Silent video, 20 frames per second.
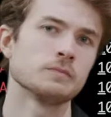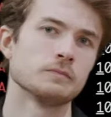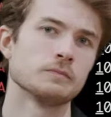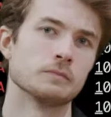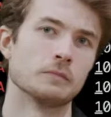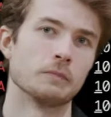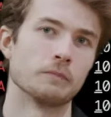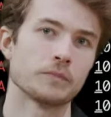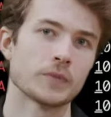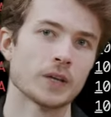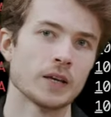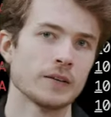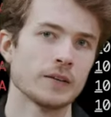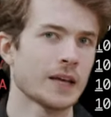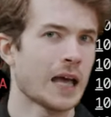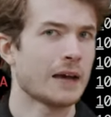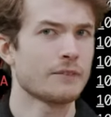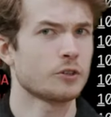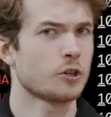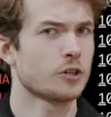Hmm.
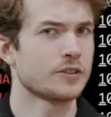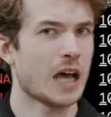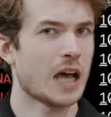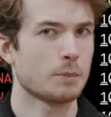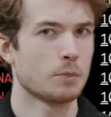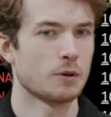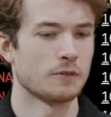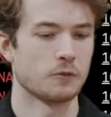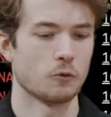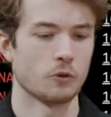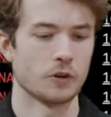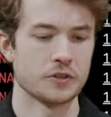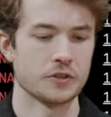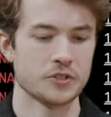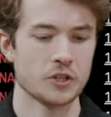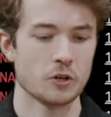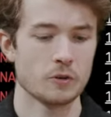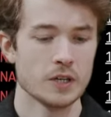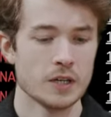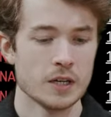Haven't heard that before.
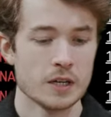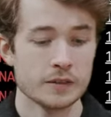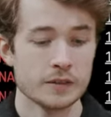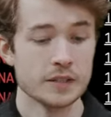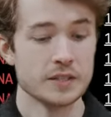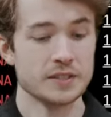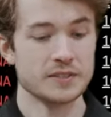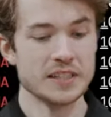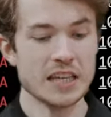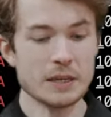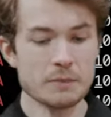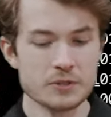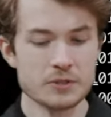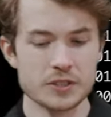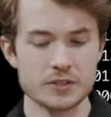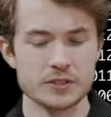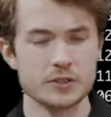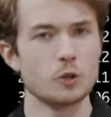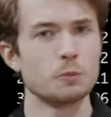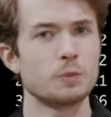So this seems
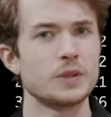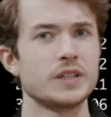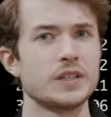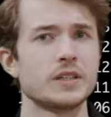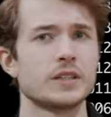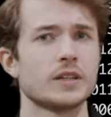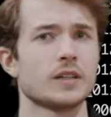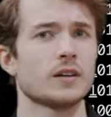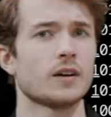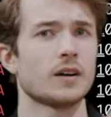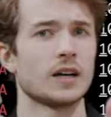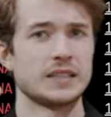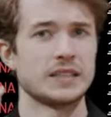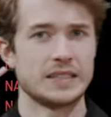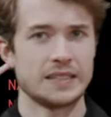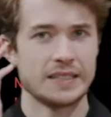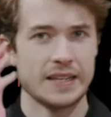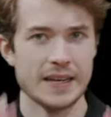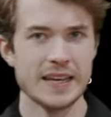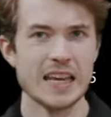to still be a
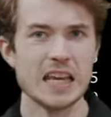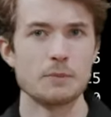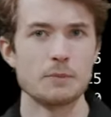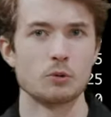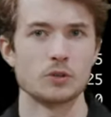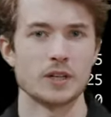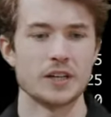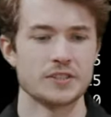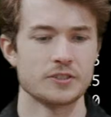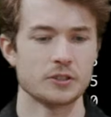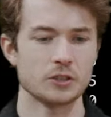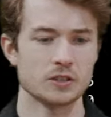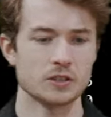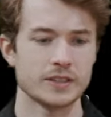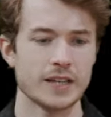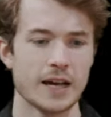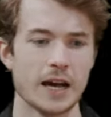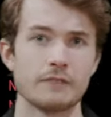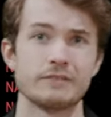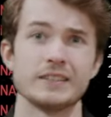table. I
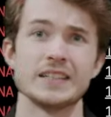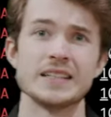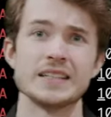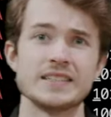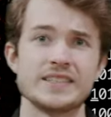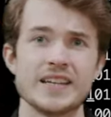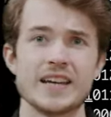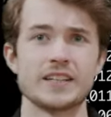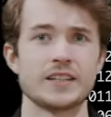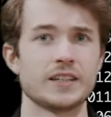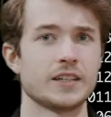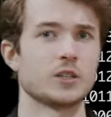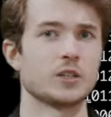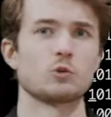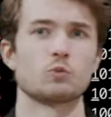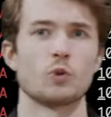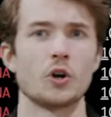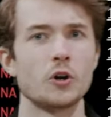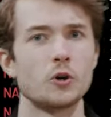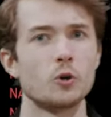certainly have data
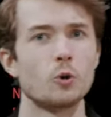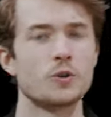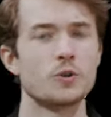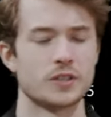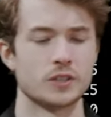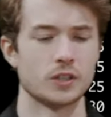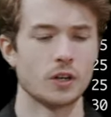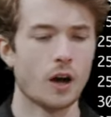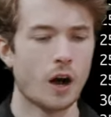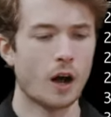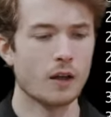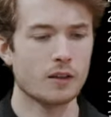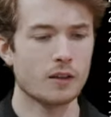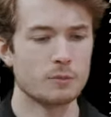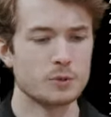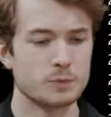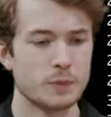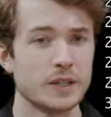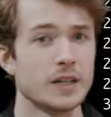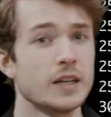in rows and
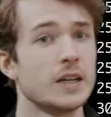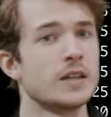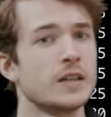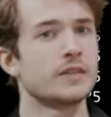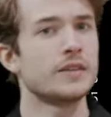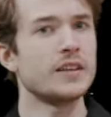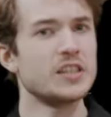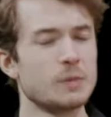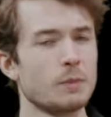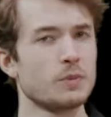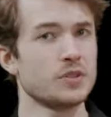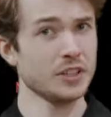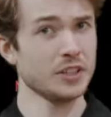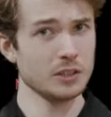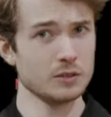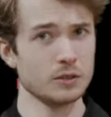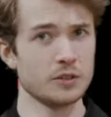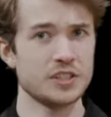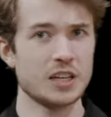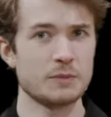columns, but this in
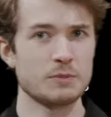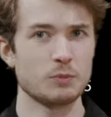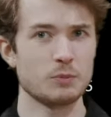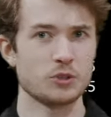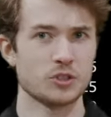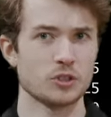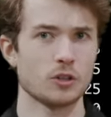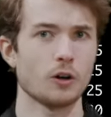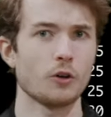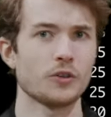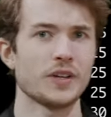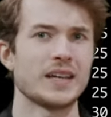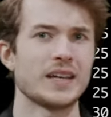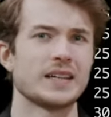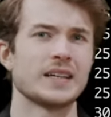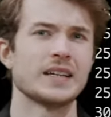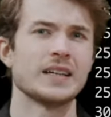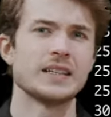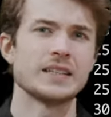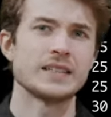particular seems to be what's called
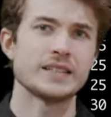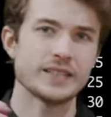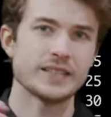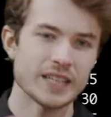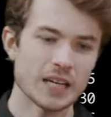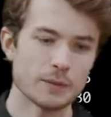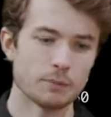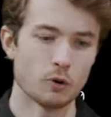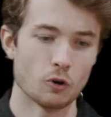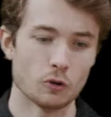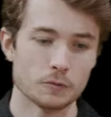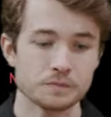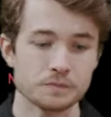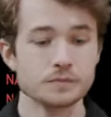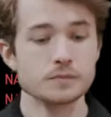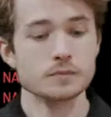a tibble.